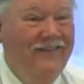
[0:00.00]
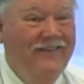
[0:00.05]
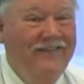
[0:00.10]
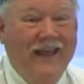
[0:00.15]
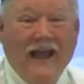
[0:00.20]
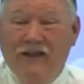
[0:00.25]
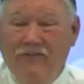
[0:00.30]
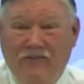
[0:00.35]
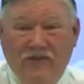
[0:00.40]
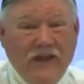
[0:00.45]

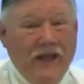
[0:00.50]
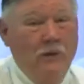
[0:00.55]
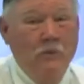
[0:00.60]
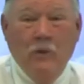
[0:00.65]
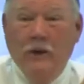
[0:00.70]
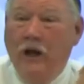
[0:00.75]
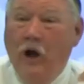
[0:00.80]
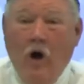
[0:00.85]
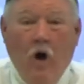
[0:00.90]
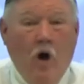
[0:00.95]
That
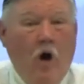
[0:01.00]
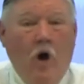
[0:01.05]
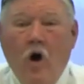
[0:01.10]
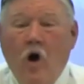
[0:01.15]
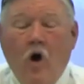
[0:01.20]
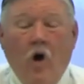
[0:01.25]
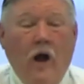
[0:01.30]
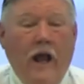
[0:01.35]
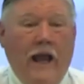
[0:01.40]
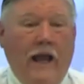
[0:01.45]
thing we
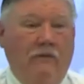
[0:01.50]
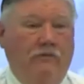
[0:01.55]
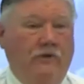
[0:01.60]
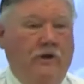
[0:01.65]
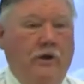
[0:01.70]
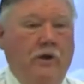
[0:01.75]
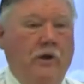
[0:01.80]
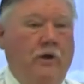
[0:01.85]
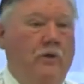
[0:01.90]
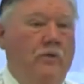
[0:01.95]
all have
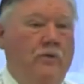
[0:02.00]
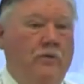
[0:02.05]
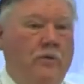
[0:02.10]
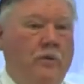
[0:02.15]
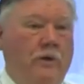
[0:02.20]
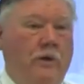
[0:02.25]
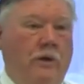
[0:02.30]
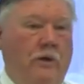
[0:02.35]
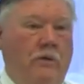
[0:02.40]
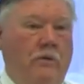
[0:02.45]
to go
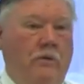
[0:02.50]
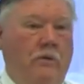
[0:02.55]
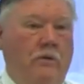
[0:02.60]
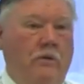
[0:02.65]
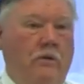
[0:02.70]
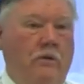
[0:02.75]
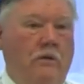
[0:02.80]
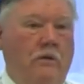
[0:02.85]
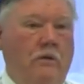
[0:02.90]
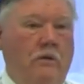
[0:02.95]
through.
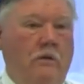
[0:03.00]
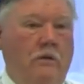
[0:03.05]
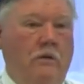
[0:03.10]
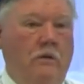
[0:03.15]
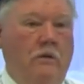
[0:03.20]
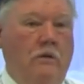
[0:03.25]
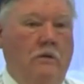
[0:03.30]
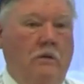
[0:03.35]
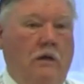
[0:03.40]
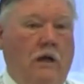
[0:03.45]

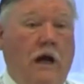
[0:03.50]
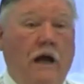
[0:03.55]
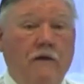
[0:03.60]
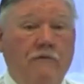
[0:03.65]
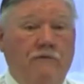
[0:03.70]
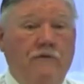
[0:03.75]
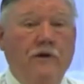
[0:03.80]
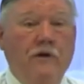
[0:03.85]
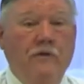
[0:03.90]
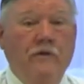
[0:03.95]

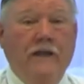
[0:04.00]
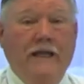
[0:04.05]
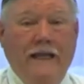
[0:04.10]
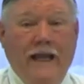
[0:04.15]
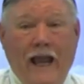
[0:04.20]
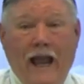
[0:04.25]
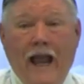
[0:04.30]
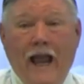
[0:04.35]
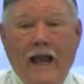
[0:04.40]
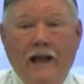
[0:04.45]
I fear
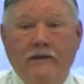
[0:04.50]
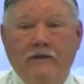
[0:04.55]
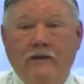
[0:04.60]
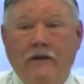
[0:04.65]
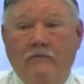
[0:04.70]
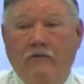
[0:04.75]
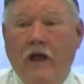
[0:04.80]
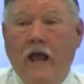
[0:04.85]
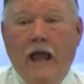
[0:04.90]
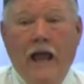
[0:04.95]
the act
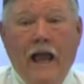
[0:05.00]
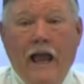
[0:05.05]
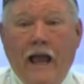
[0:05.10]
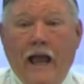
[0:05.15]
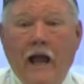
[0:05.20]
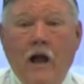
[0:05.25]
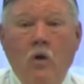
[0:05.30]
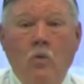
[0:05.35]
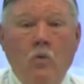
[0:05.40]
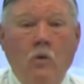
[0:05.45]
of
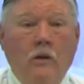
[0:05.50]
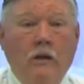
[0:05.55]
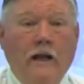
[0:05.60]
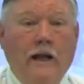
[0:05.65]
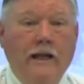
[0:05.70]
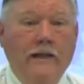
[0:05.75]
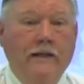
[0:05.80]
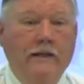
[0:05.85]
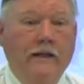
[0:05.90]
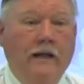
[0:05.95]
how will
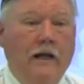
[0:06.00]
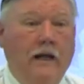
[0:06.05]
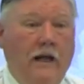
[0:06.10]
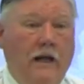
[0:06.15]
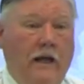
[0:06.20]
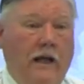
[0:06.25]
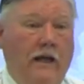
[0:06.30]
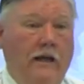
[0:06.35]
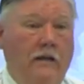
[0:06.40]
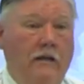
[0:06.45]
I
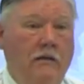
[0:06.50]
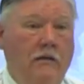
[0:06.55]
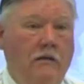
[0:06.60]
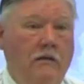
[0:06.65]
die?